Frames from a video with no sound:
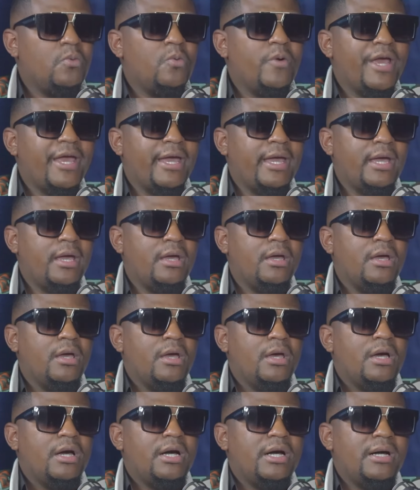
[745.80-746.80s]
where
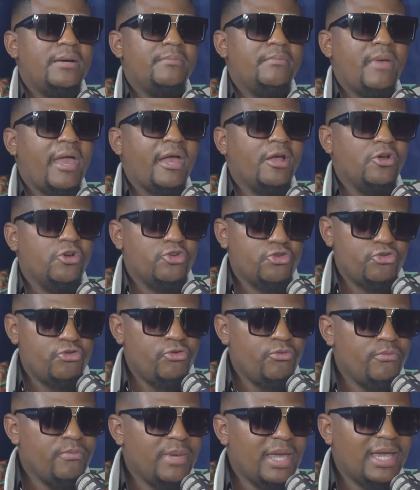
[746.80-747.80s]
a
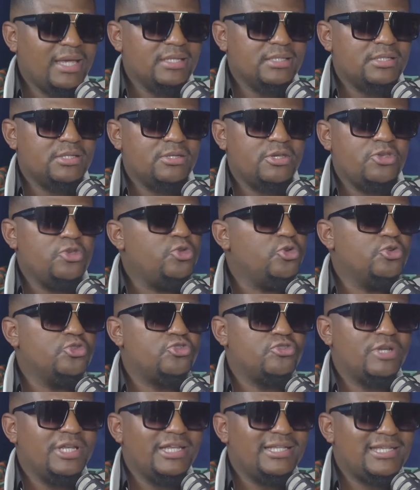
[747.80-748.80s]
groom is
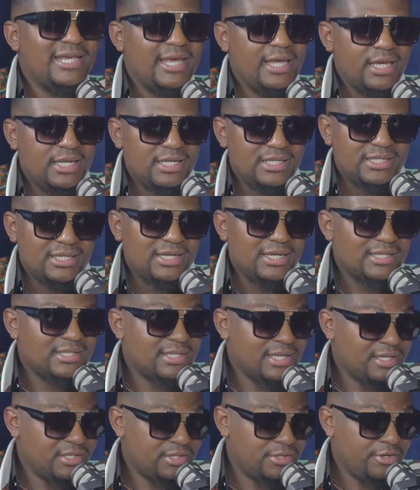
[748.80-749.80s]
usually taken as an
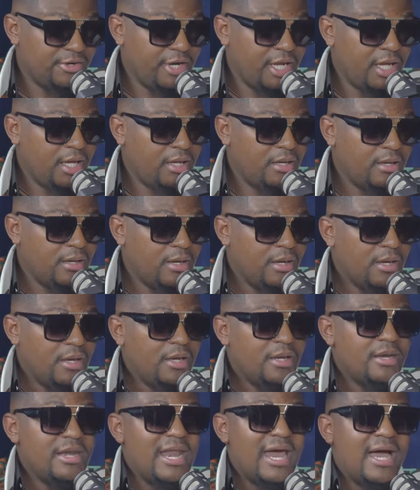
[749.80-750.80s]
accessory.
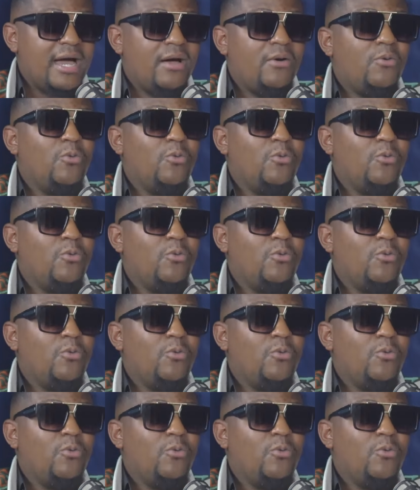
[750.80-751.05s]
Now